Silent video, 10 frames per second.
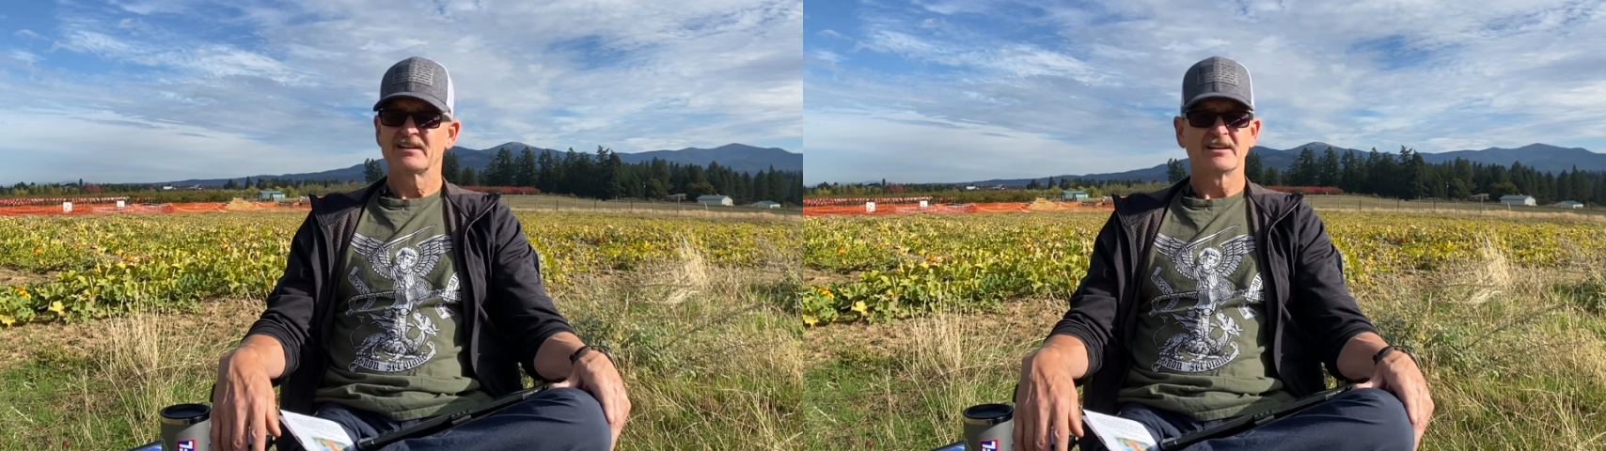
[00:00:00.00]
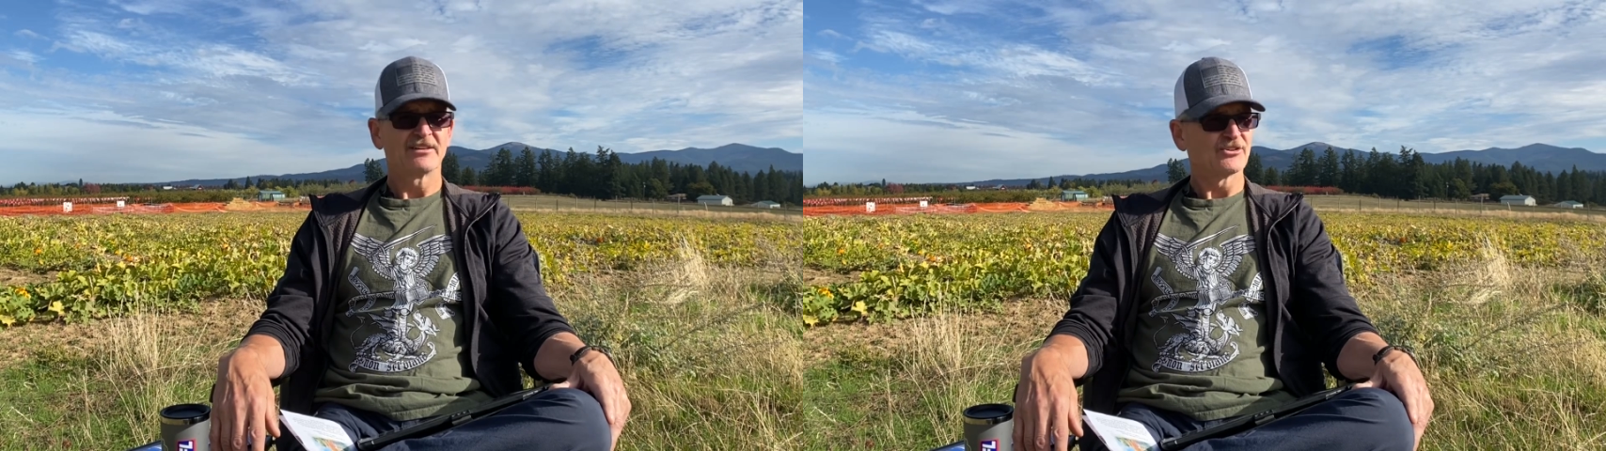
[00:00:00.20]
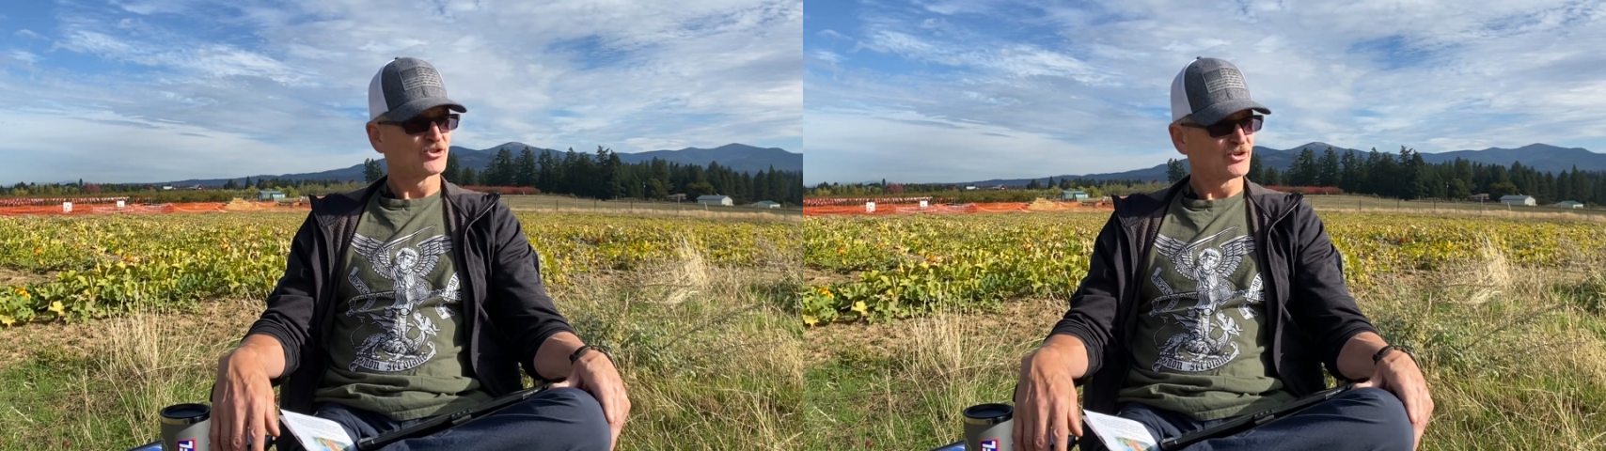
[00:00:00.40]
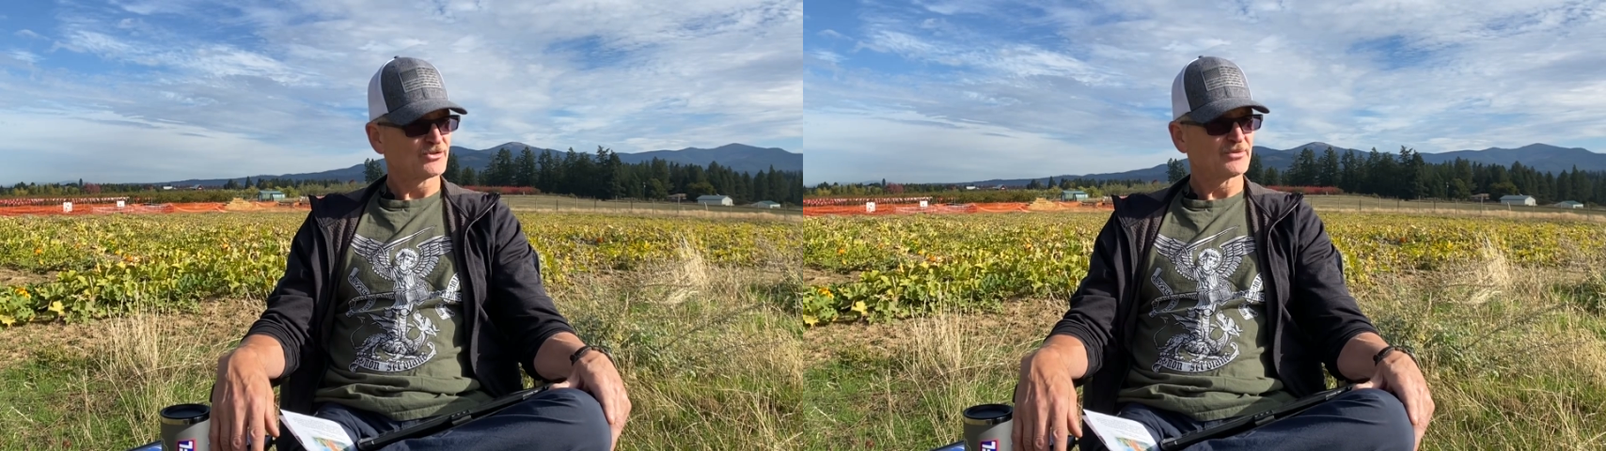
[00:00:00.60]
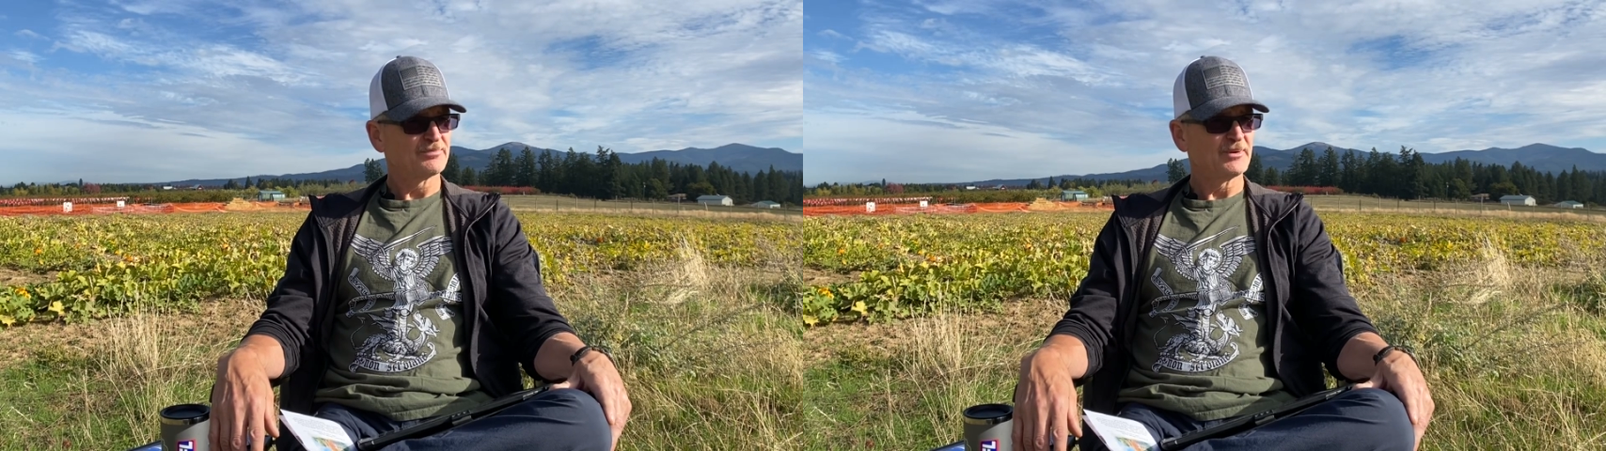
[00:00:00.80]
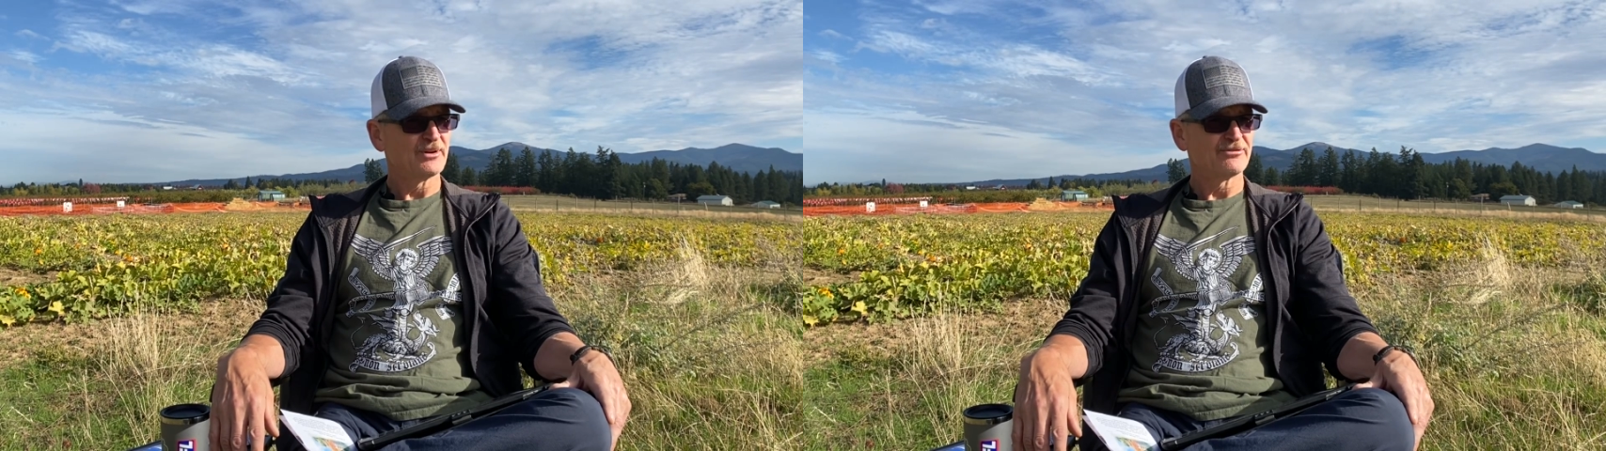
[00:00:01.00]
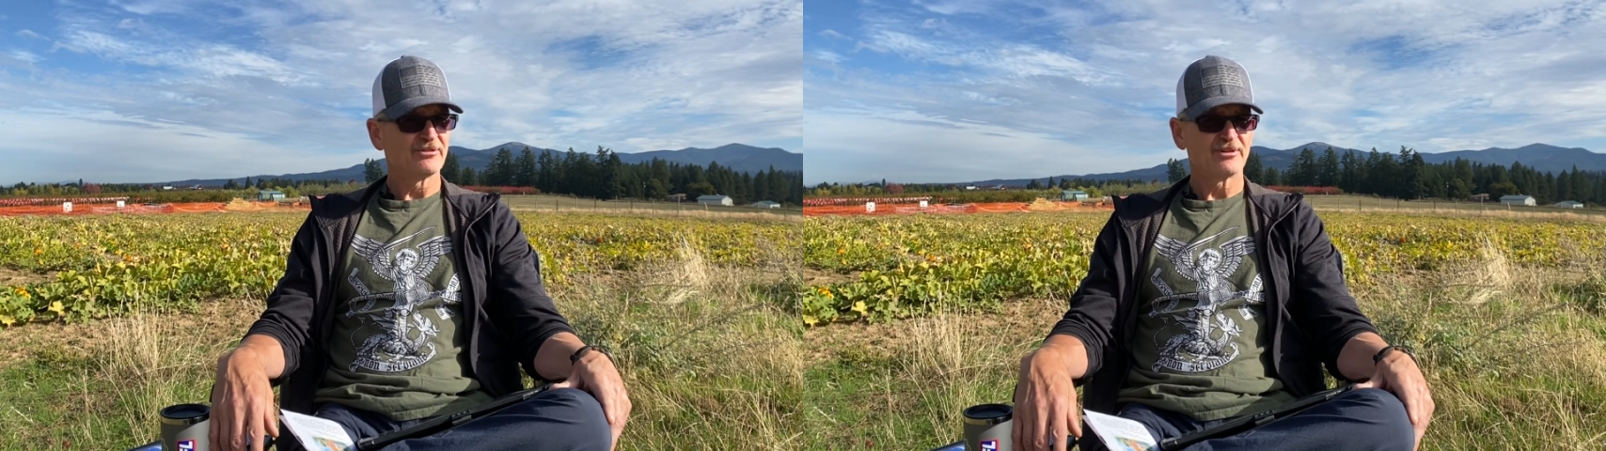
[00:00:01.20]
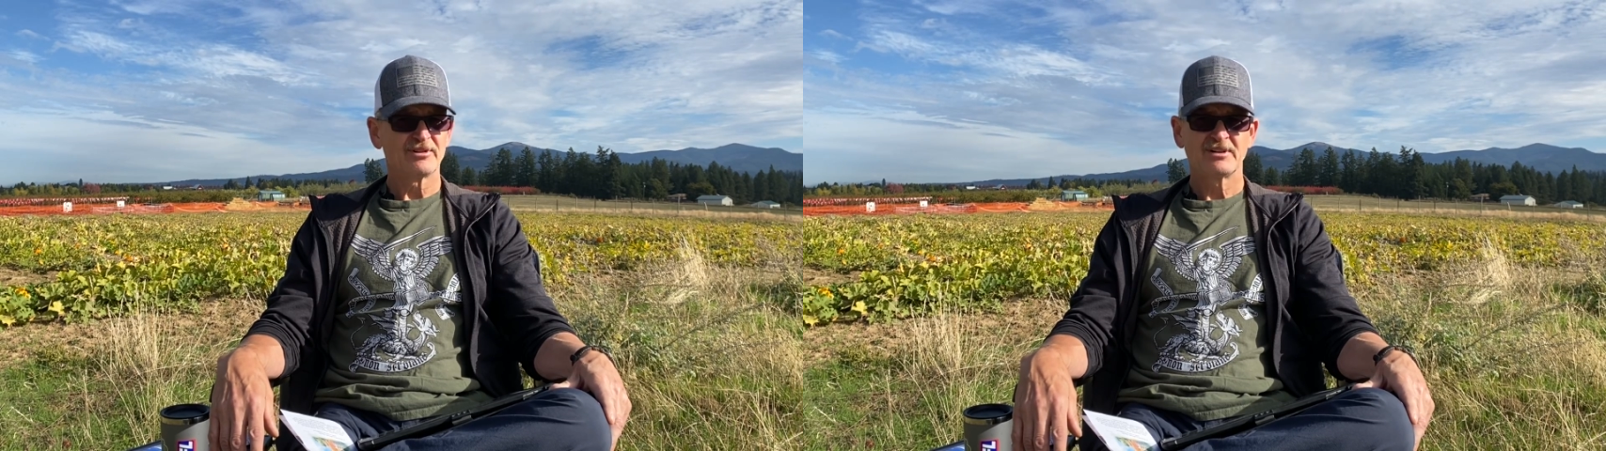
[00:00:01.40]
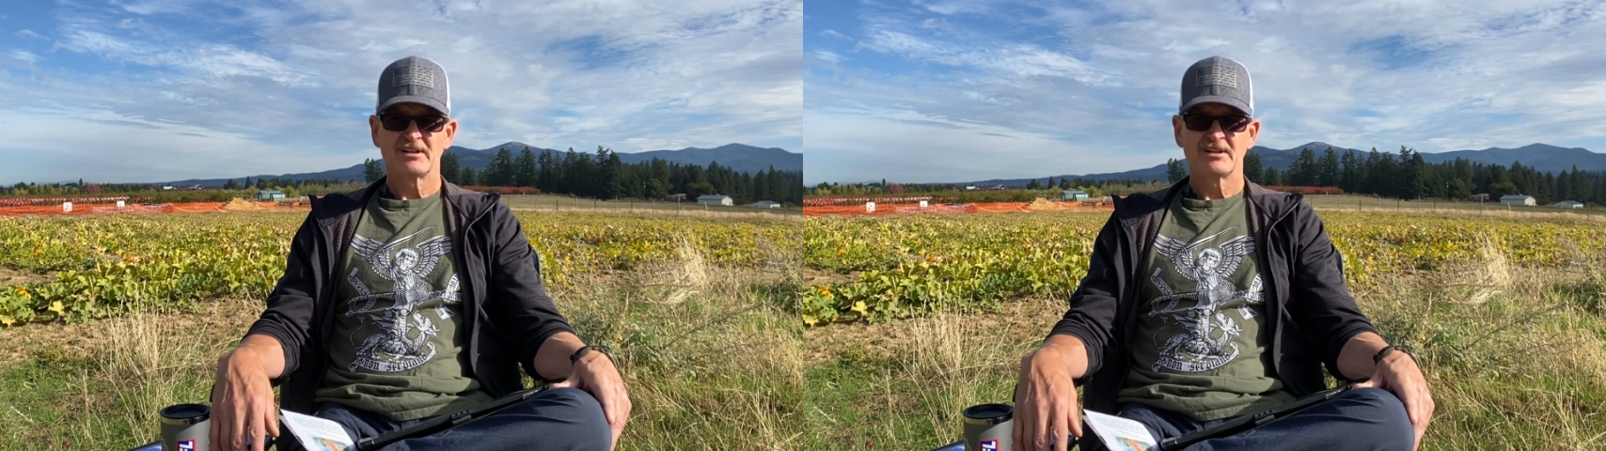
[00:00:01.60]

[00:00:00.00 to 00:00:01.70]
The church was beautiful,